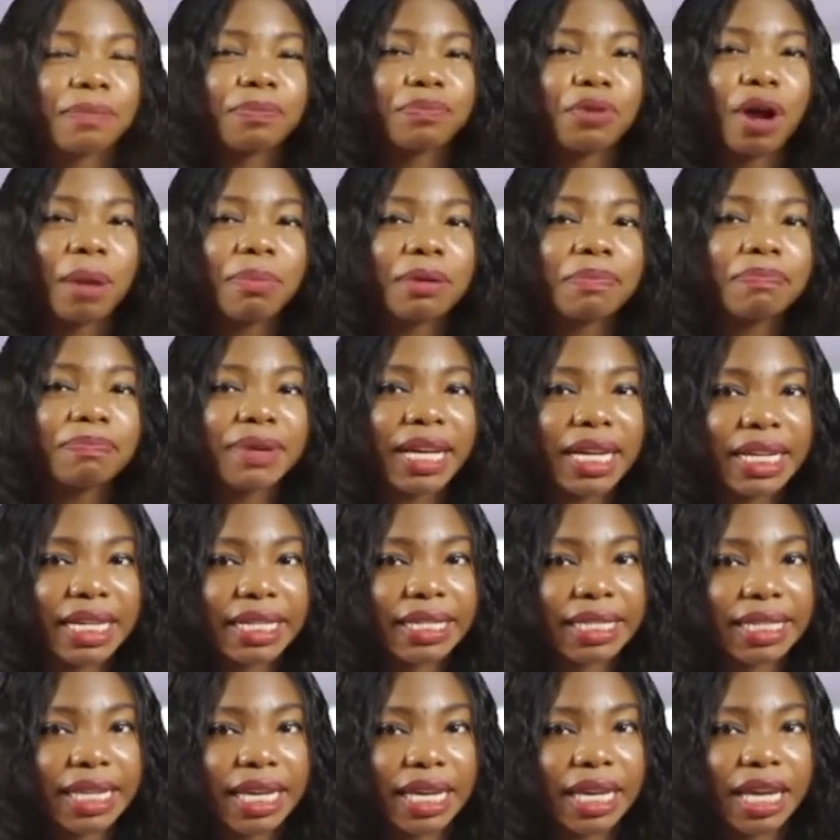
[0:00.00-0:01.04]
the
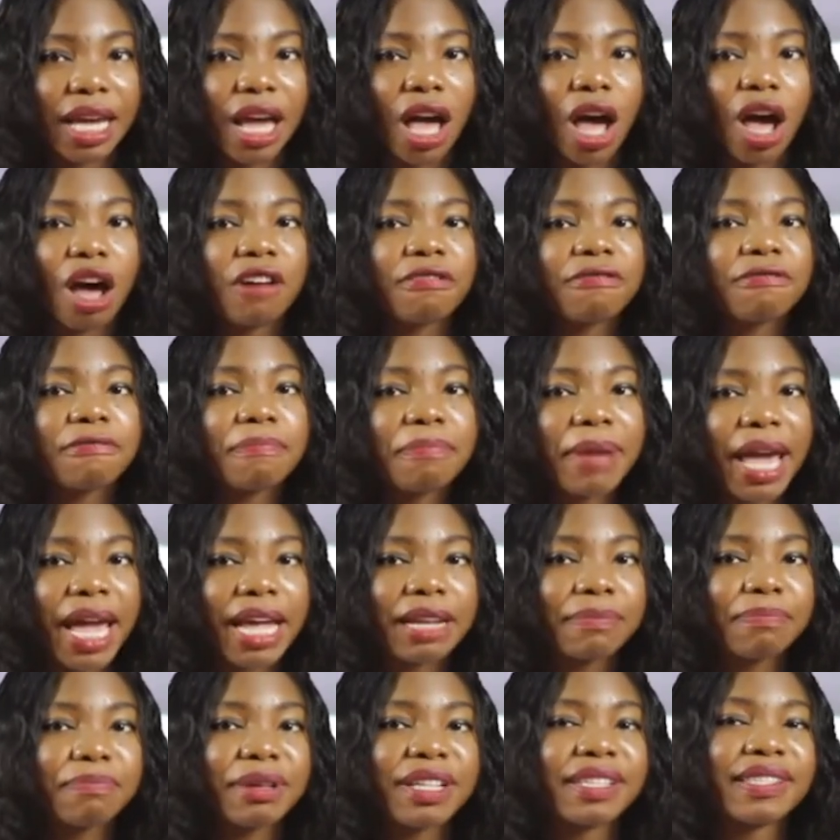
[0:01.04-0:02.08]
probability of
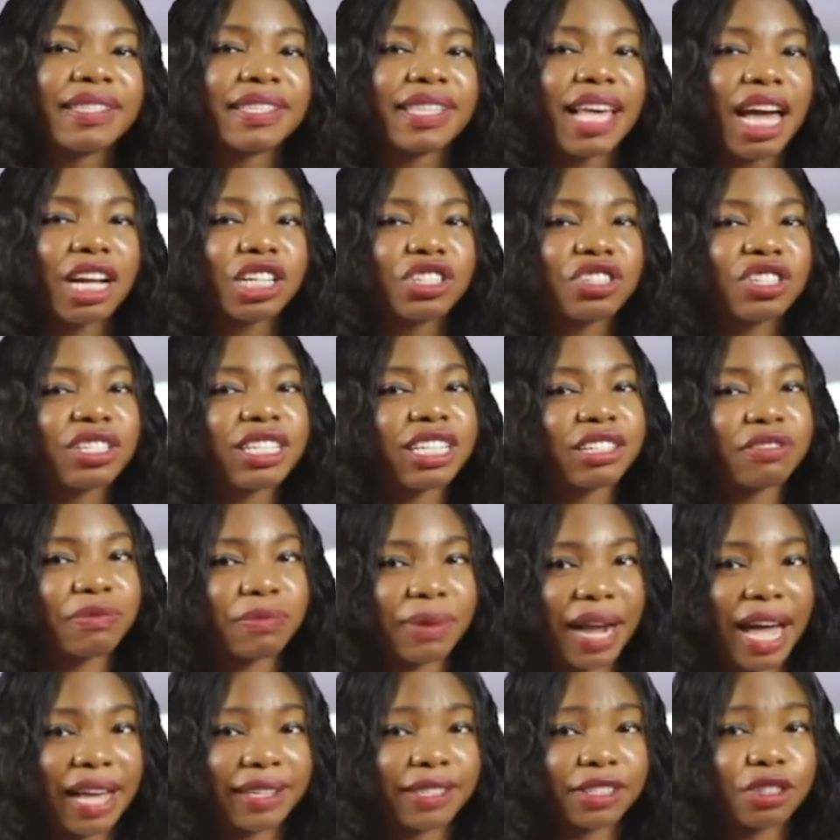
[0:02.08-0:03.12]
men being sexually
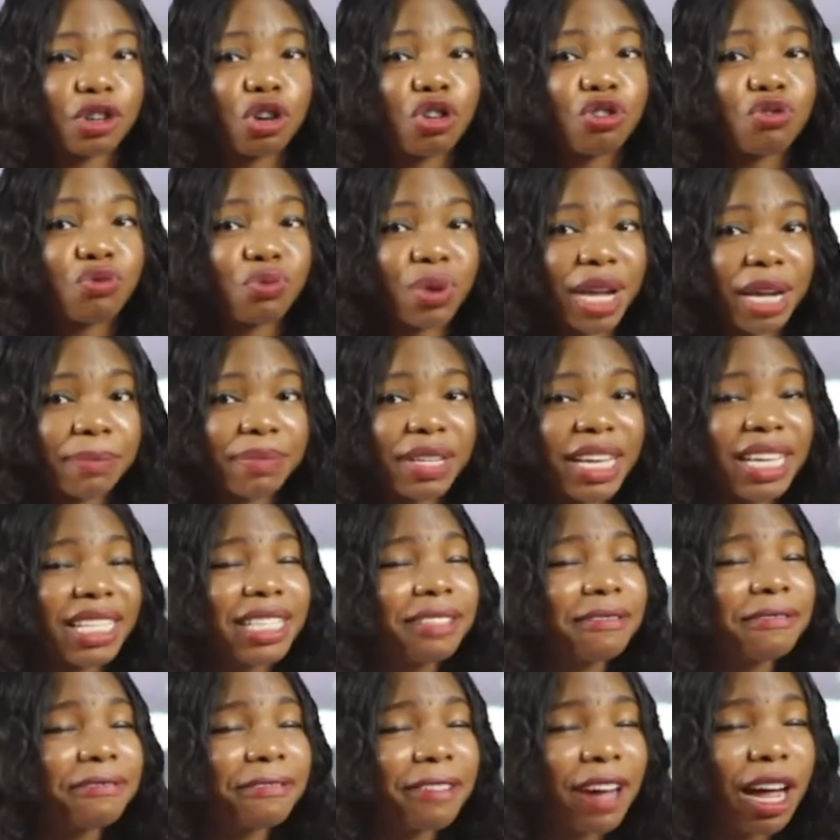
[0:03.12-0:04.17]
harassed or raped
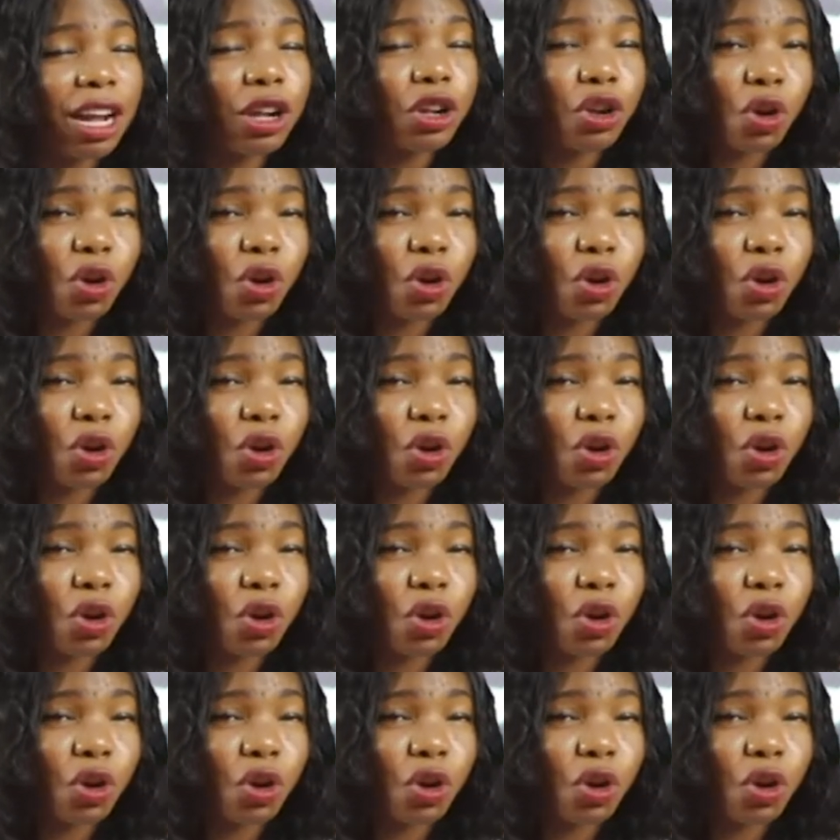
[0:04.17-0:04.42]
is far